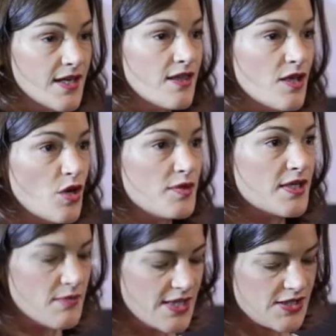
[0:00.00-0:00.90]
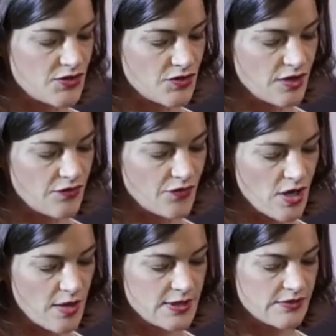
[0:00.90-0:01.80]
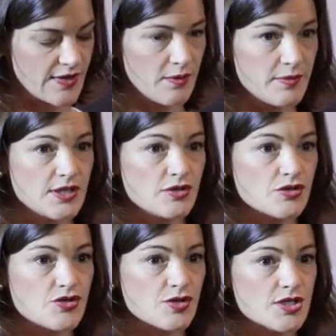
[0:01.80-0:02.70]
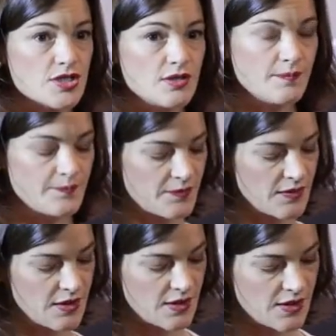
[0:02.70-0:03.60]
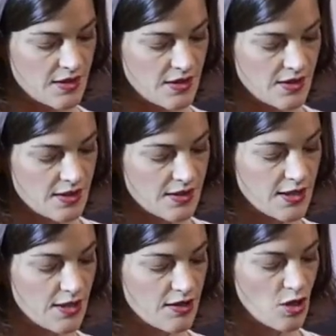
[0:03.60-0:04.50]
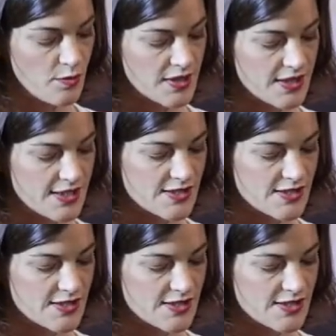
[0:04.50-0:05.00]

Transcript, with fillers: the Ethiopian Ministry for Urban Development and Construction, the Ethiopian